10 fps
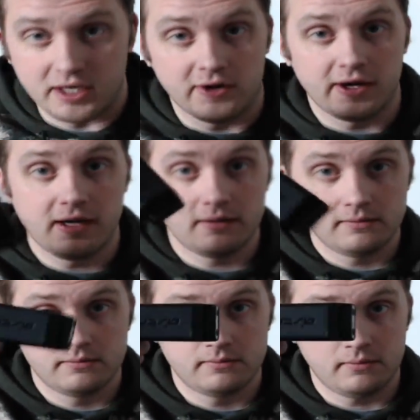a
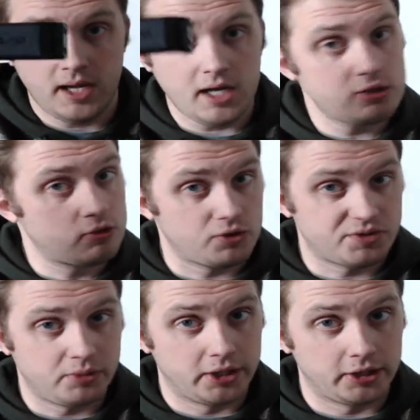secondary
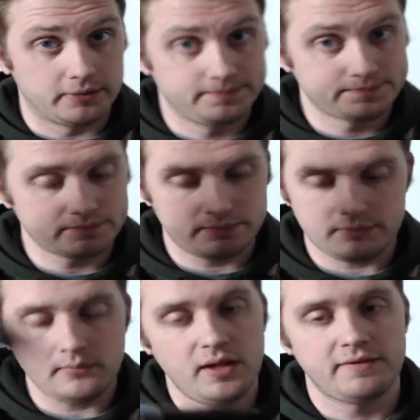Astro splitter.
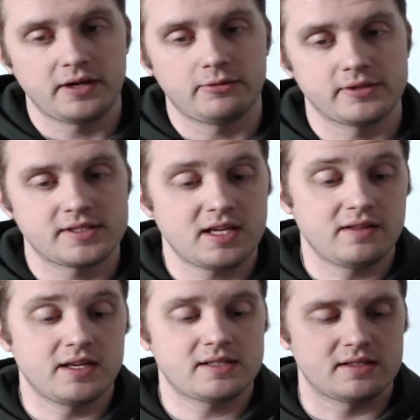If
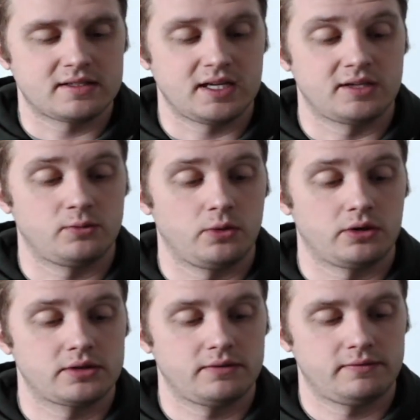anyone's seen this, this
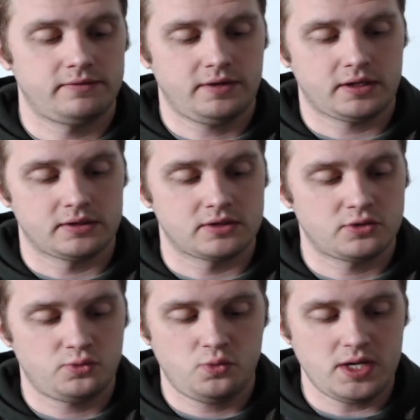thing works
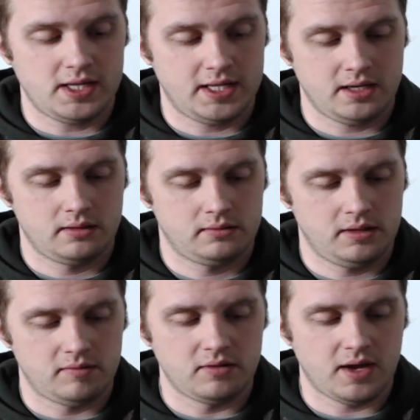fucking
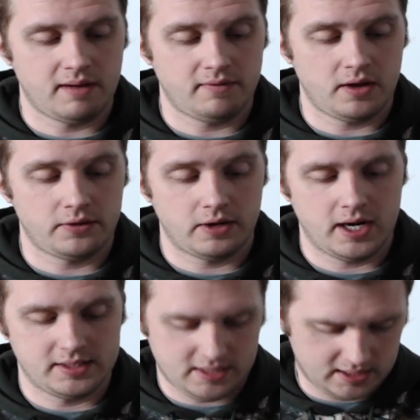sweetly if you have
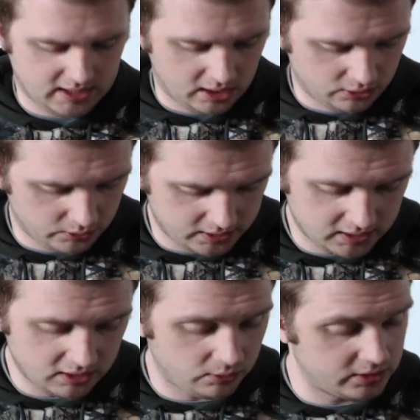other headsets. I don't
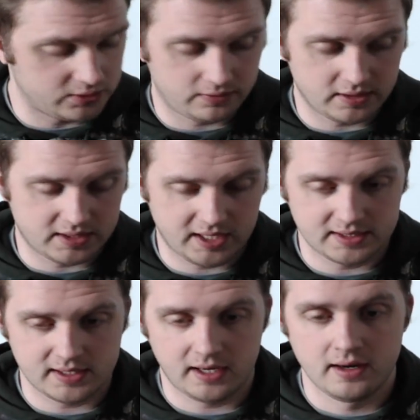know what the deal was with
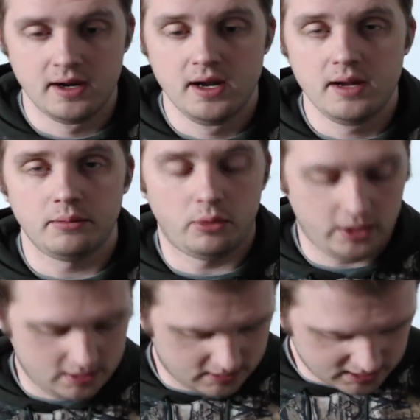this headset.
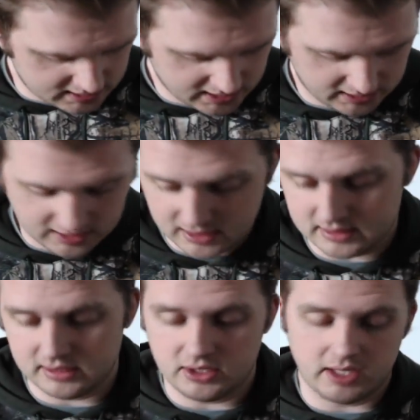But what this
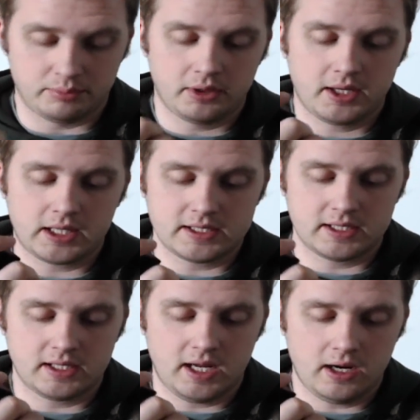thing does is you got to
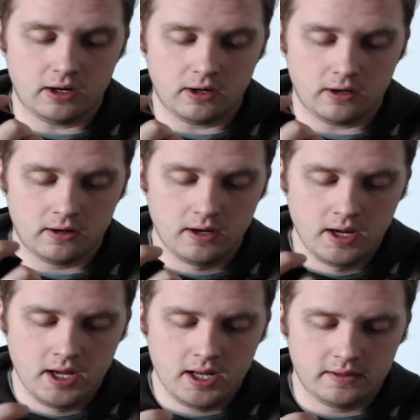plug this into
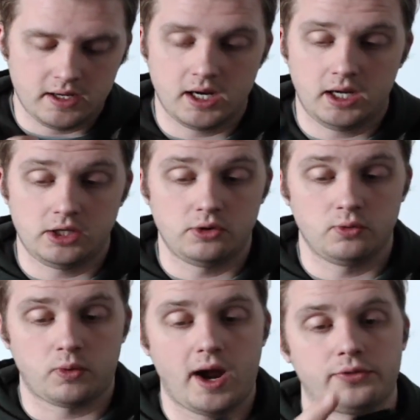here,
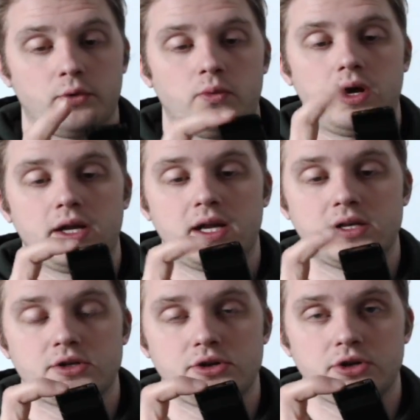then you route the
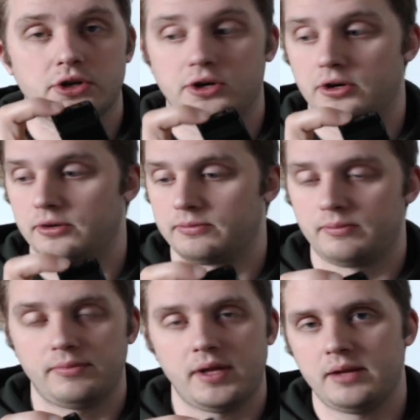one end to
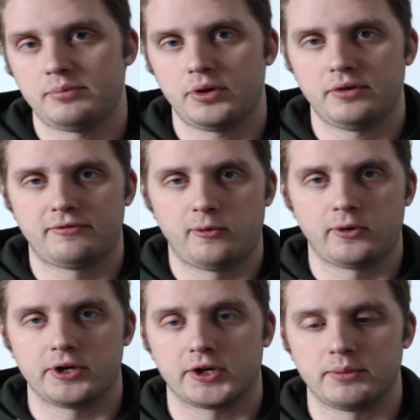your
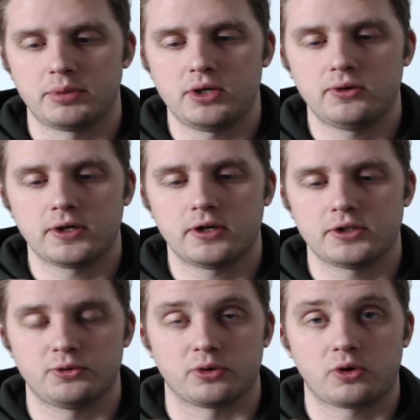input for your
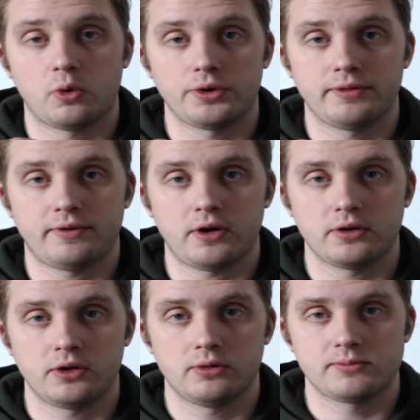computer to record
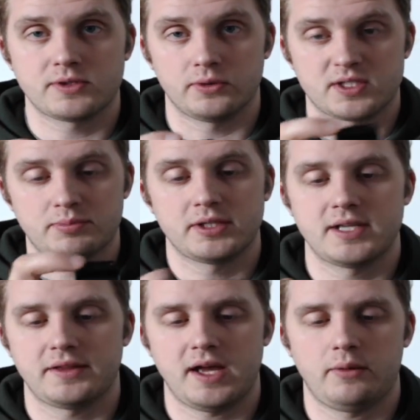the volume, so it
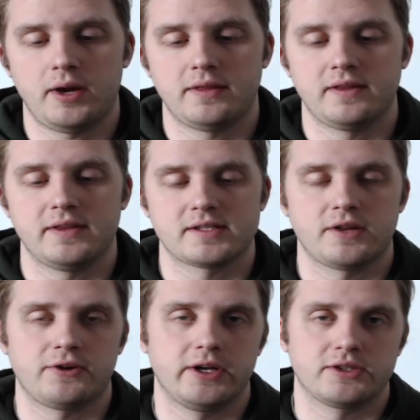splits out that way, and
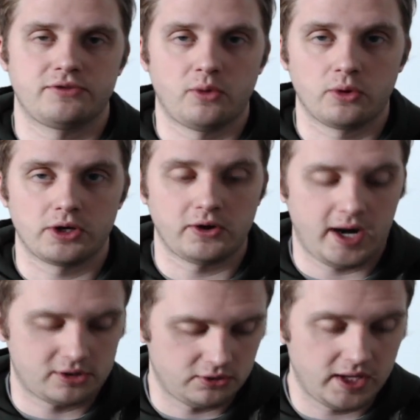then this other end's
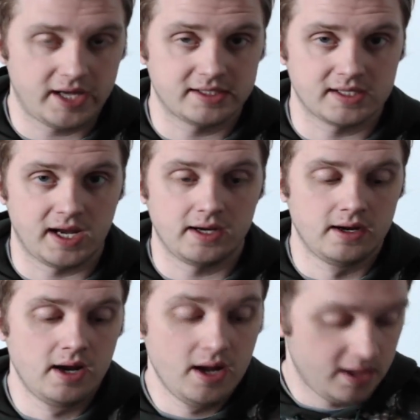for your actual
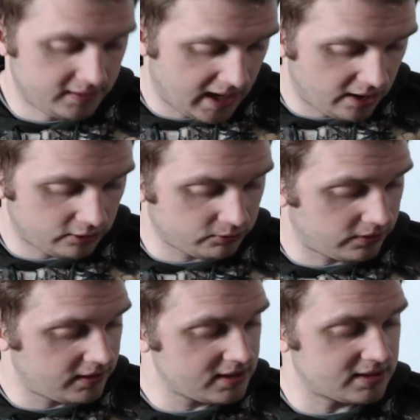headset.
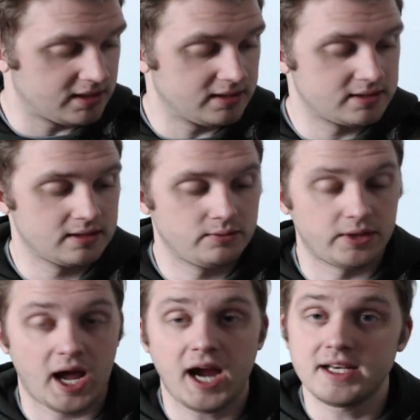Downer with this
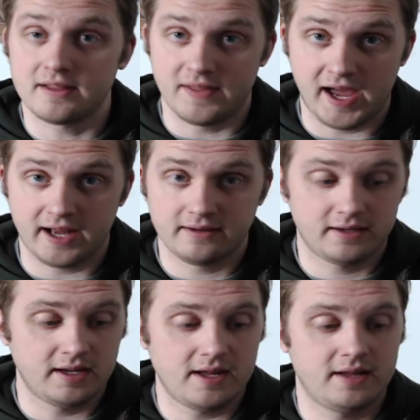is, when I did
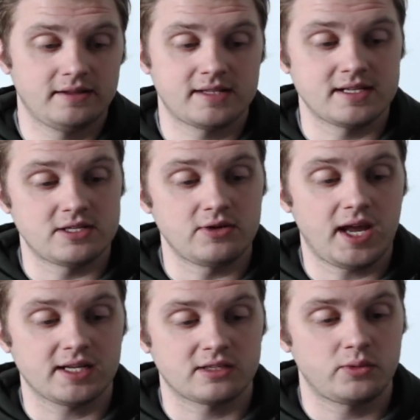that,
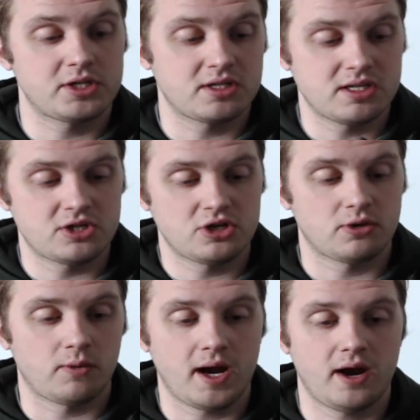since you can't switch
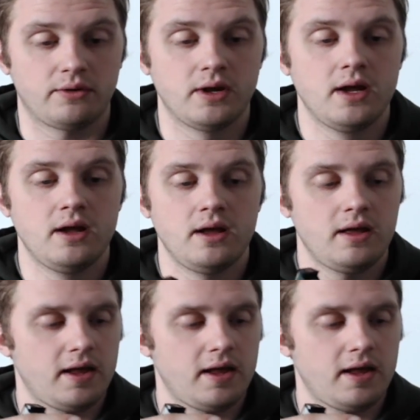this shit around,